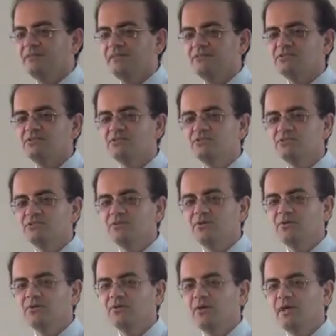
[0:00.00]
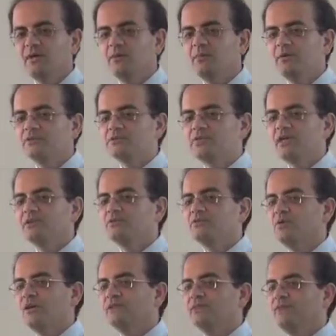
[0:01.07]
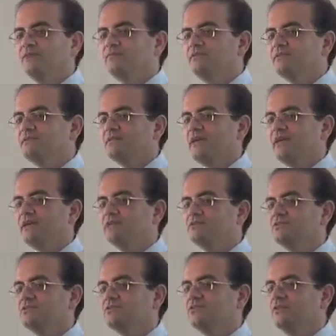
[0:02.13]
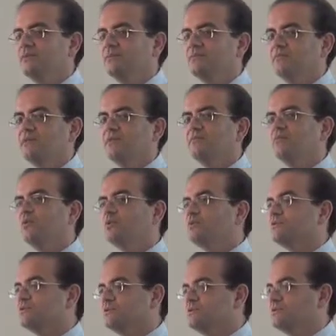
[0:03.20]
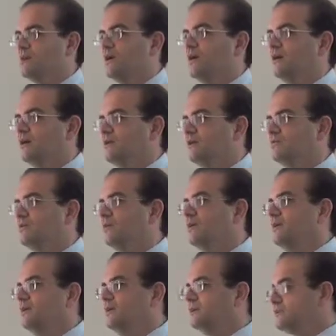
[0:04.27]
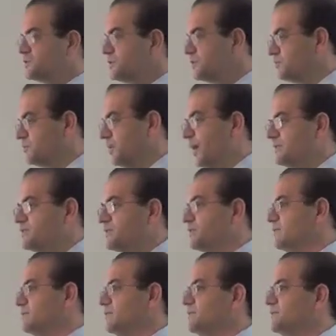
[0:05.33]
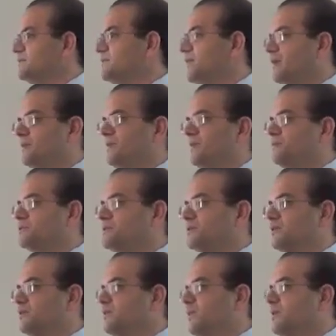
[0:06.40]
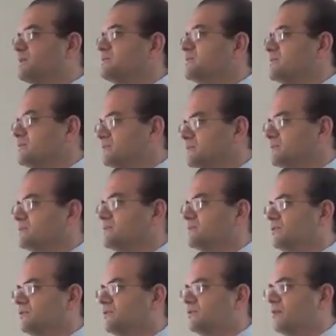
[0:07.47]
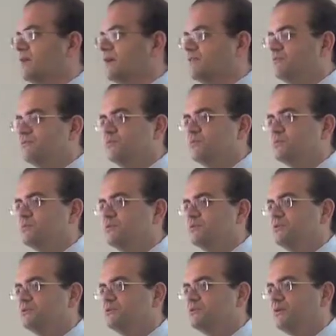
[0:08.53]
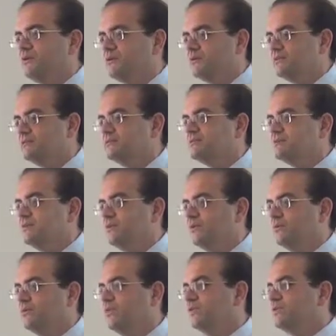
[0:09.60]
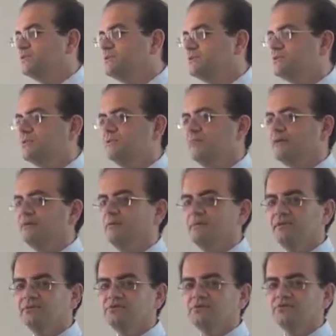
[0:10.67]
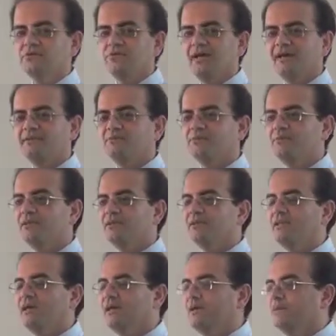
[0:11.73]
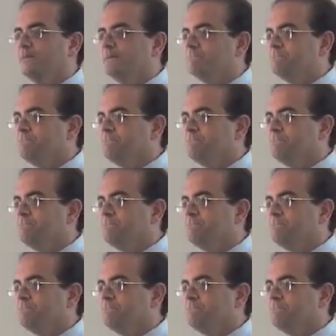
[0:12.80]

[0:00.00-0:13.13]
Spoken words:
my students know how much I try to emphasize to them the importance of, if it's a good project, you got to publish it, otherwise you haven't finished what you started. So just to make a pitch for that right now.